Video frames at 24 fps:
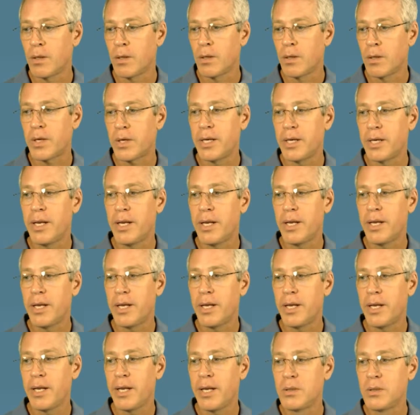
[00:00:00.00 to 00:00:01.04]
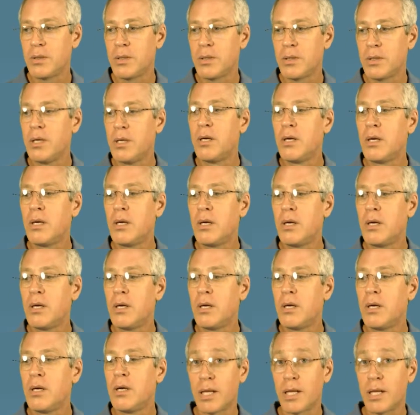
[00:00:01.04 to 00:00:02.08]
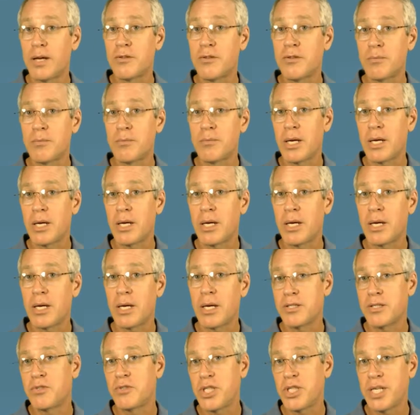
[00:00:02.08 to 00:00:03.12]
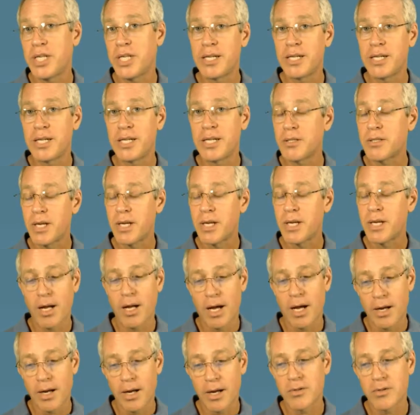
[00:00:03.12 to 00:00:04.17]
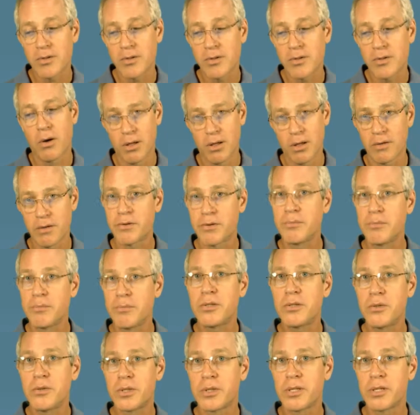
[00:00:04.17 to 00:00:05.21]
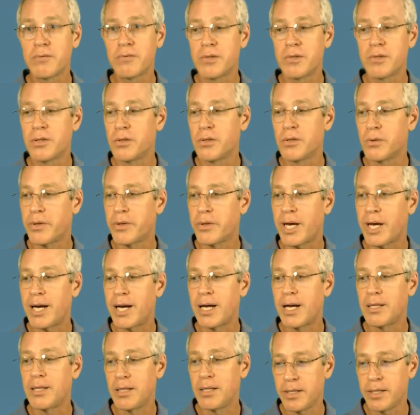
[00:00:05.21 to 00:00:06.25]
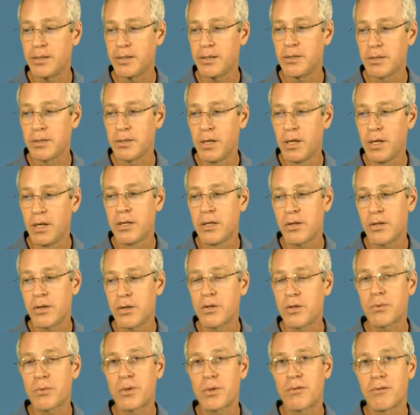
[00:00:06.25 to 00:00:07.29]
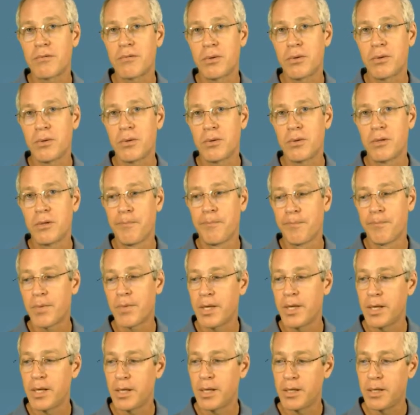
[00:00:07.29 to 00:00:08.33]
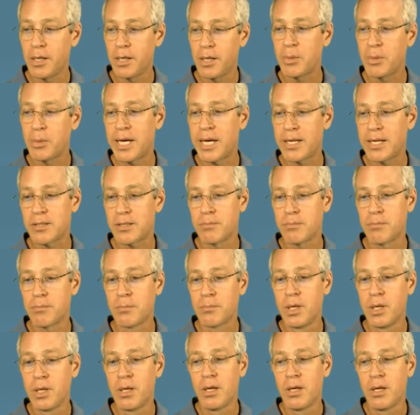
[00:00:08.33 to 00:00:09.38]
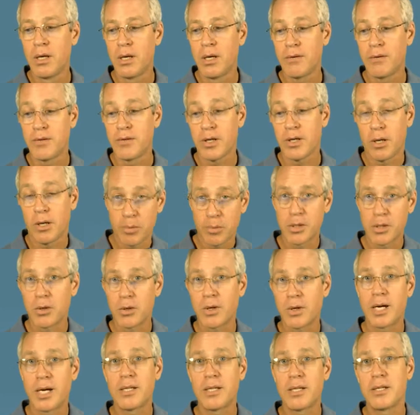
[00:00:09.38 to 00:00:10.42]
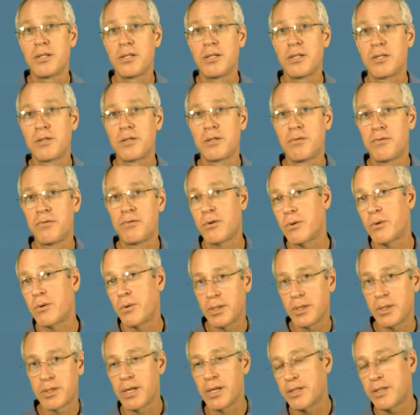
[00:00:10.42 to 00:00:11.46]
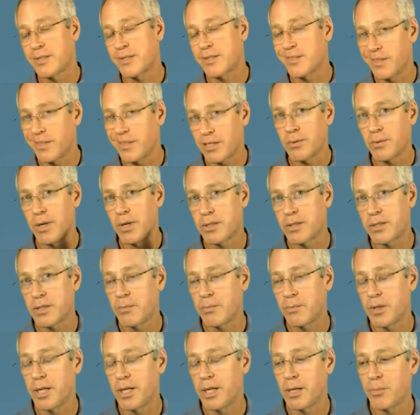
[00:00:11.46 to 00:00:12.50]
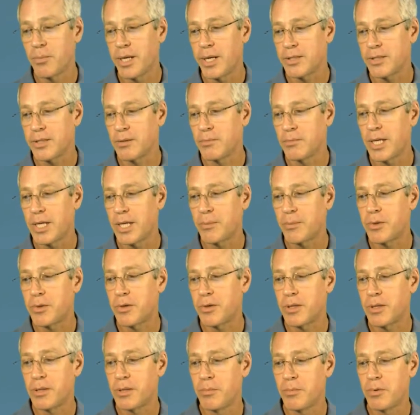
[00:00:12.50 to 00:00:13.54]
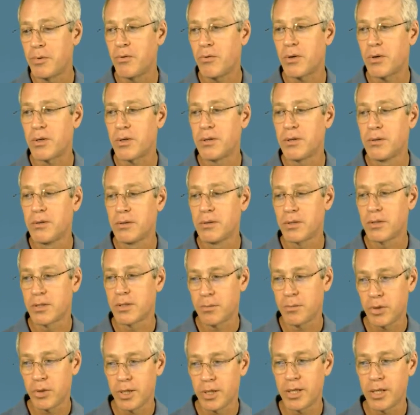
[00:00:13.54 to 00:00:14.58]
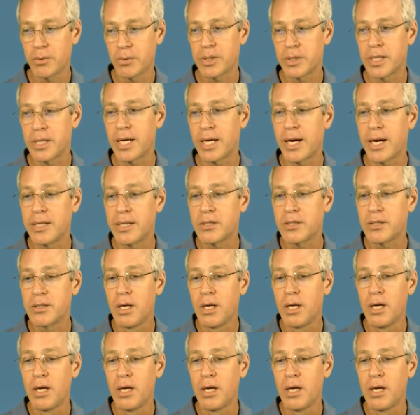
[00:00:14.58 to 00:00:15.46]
Okay, now lots of changes, and honestly, all of them intuitive, to do with eyelids. So here's where I've rolled the neoplasm of the upper and lower eyelids forwards. That's why I skipped the neoplasm chapter before, just to put it here with the eyes.